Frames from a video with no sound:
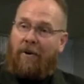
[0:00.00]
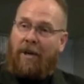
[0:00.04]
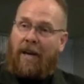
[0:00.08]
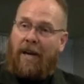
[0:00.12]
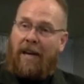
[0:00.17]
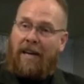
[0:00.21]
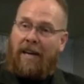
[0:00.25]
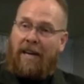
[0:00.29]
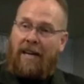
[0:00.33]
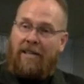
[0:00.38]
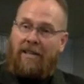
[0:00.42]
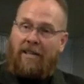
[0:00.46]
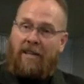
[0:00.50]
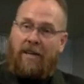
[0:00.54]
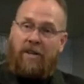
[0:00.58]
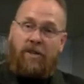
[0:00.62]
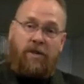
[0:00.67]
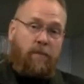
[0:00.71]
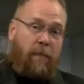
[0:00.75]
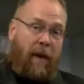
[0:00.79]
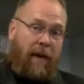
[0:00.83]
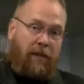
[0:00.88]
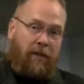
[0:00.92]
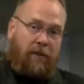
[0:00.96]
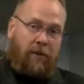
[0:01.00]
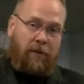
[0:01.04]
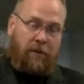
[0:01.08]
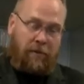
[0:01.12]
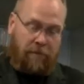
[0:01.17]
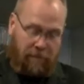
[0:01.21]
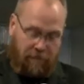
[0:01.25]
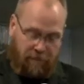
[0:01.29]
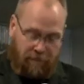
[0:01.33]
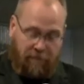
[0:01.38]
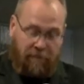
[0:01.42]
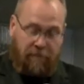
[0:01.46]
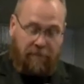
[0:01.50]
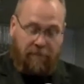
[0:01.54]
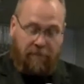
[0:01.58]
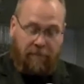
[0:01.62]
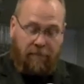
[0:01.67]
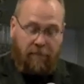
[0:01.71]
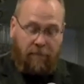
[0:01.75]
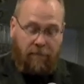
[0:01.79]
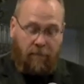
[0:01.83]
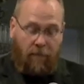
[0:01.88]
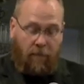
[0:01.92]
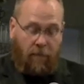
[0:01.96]
Okay, listen, it's special.
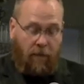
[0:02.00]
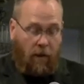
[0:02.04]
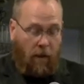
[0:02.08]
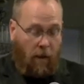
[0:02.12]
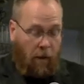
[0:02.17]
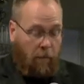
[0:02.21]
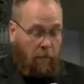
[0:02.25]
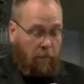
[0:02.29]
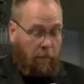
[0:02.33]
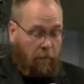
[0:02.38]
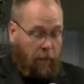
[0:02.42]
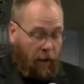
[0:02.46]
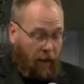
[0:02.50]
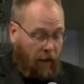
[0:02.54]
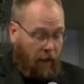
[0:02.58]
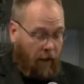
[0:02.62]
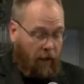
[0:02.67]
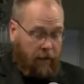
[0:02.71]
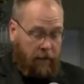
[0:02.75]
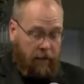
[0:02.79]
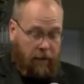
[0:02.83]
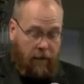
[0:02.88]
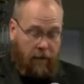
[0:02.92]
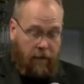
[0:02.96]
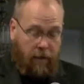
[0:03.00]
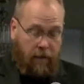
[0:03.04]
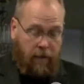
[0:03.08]
But